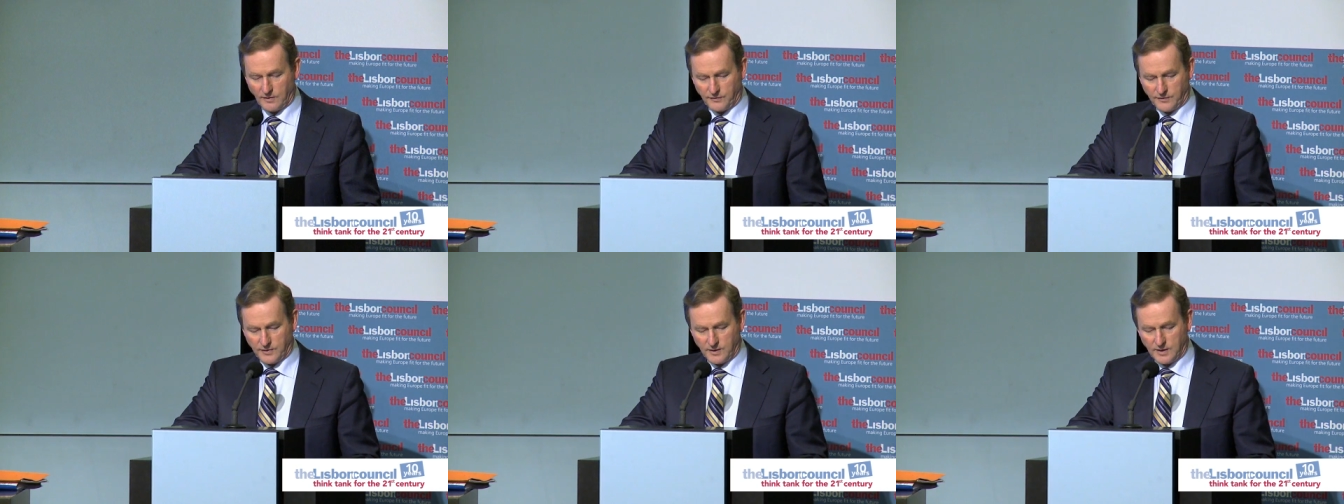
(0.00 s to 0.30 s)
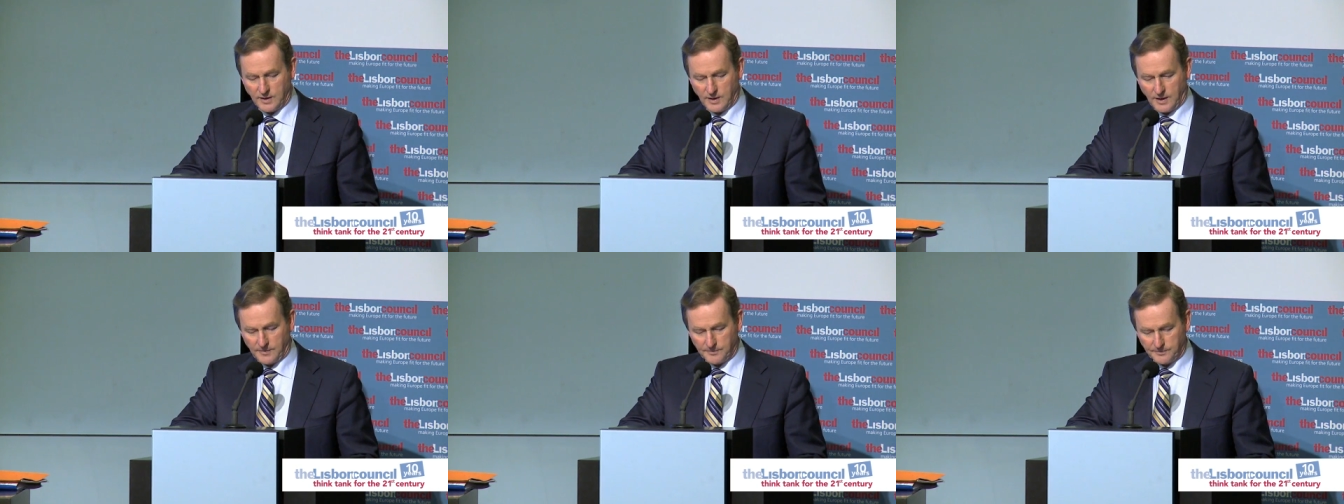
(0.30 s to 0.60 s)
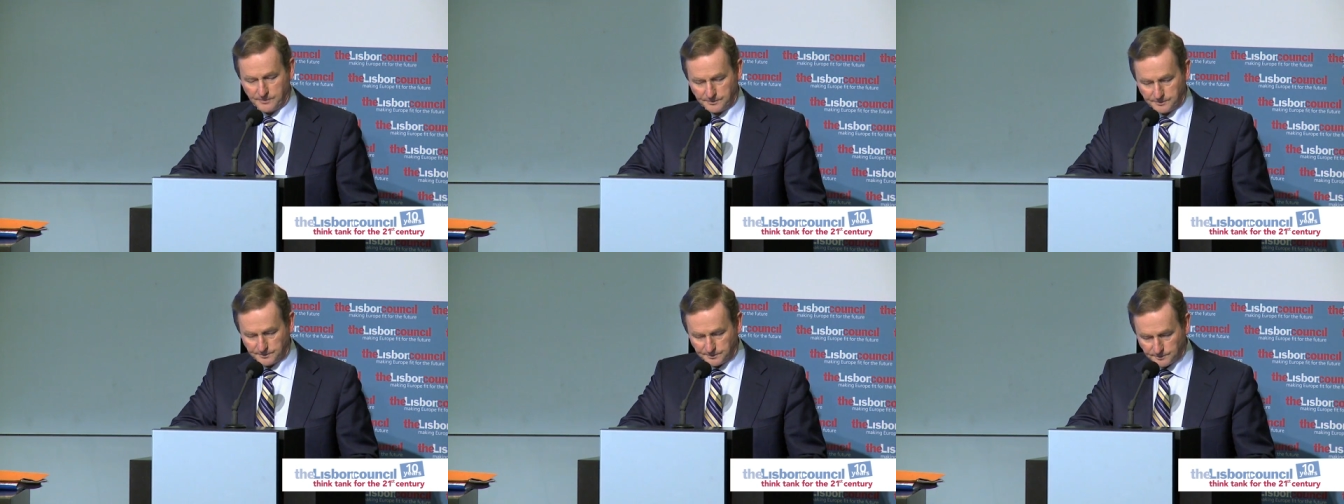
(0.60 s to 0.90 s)
with
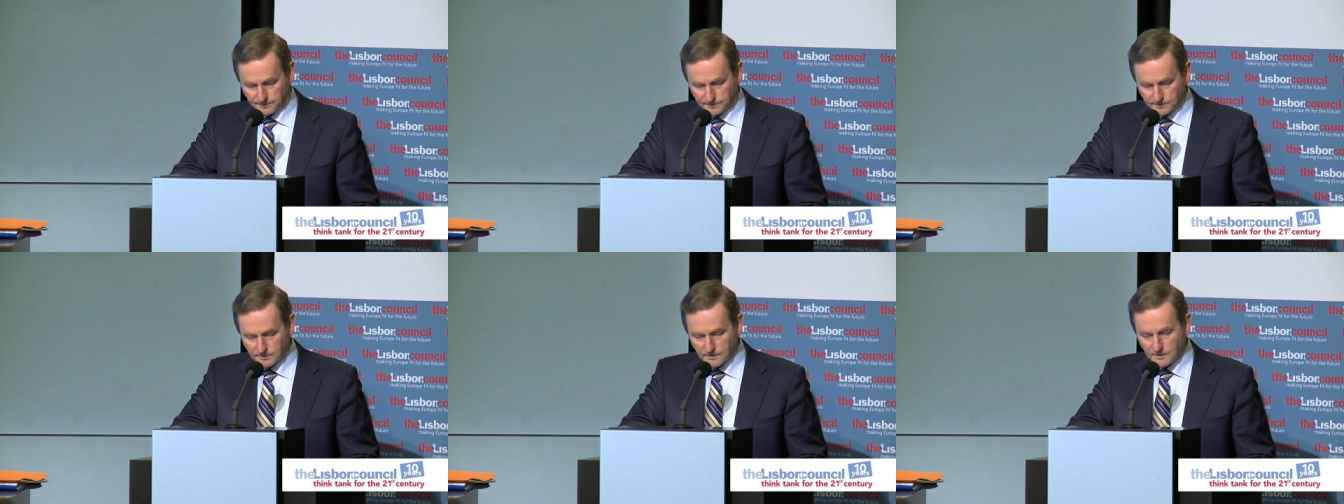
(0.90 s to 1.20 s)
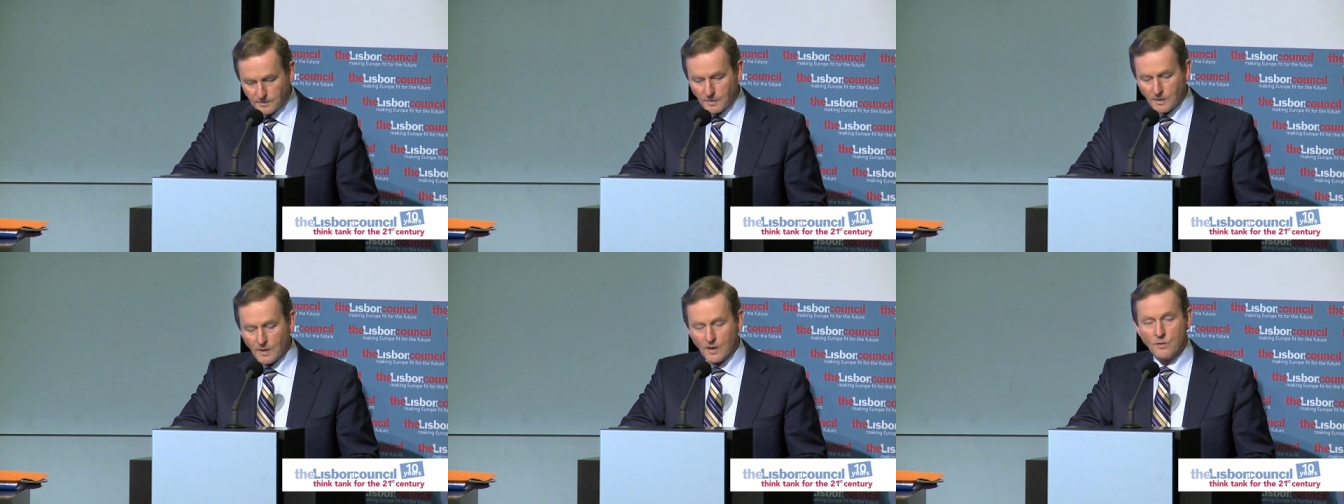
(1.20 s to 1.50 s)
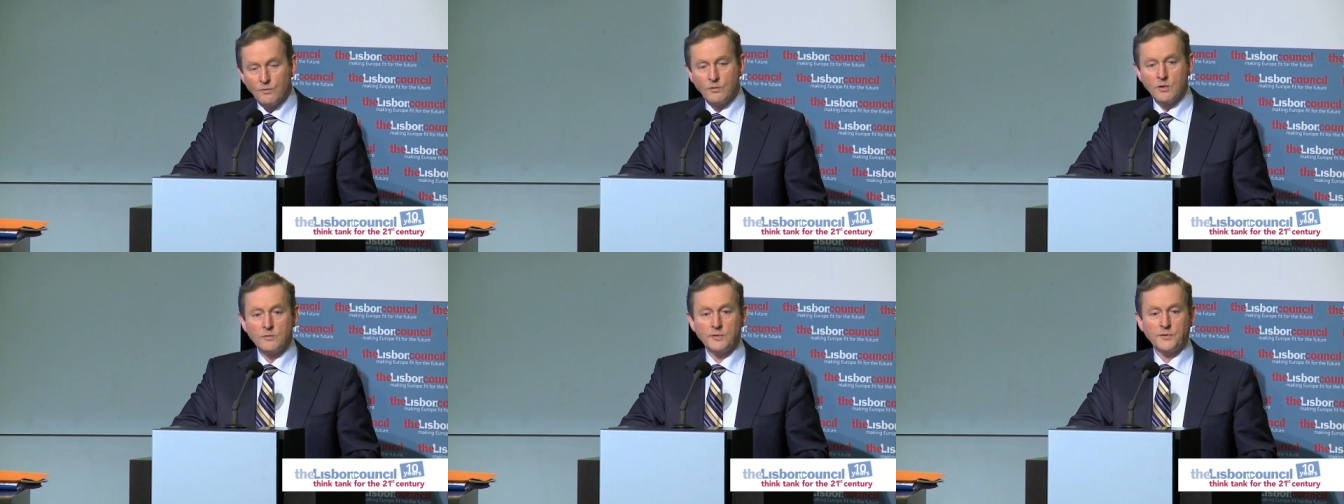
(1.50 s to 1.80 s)
the
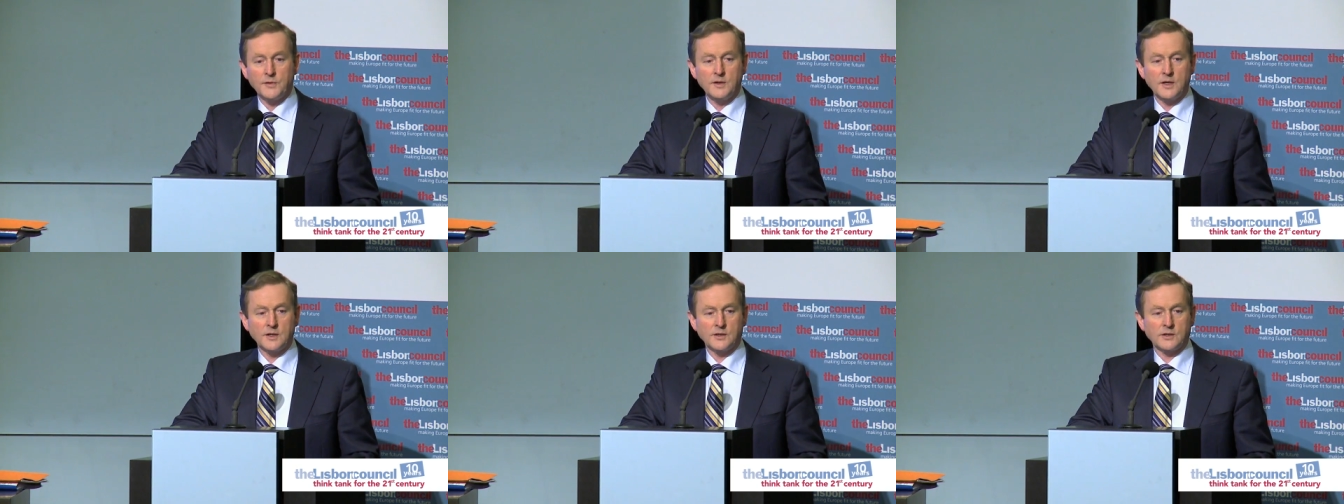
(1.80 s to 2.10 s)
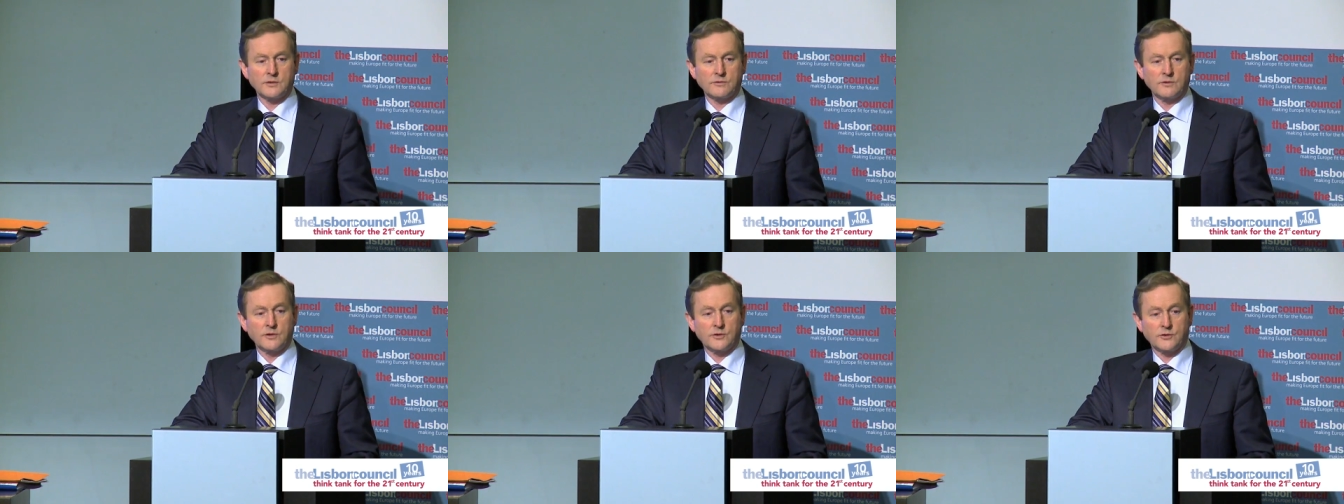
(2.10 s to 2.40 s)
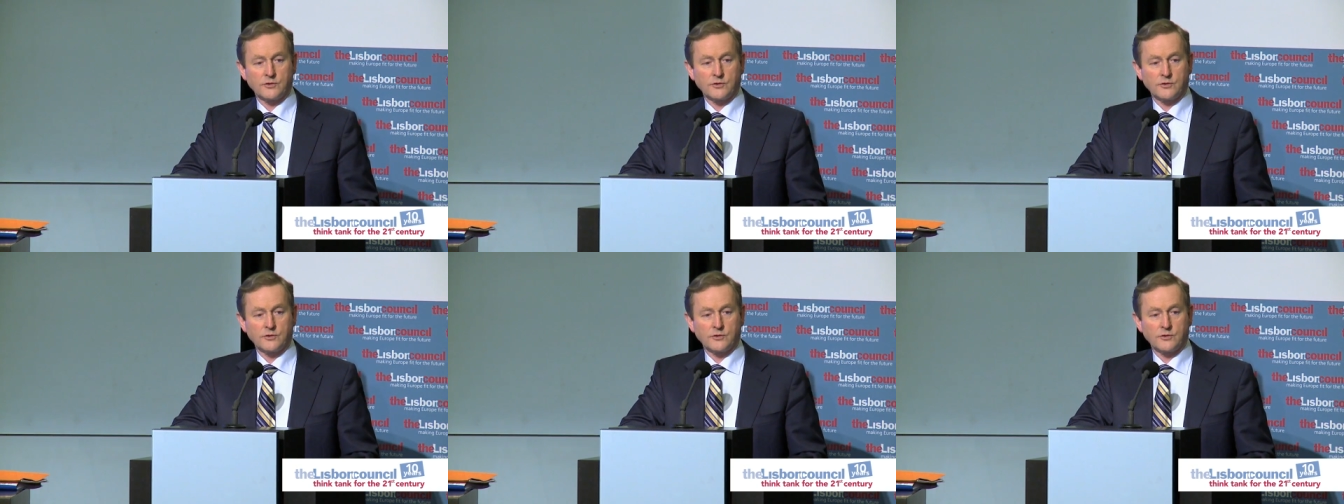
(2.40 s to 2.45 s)
necessary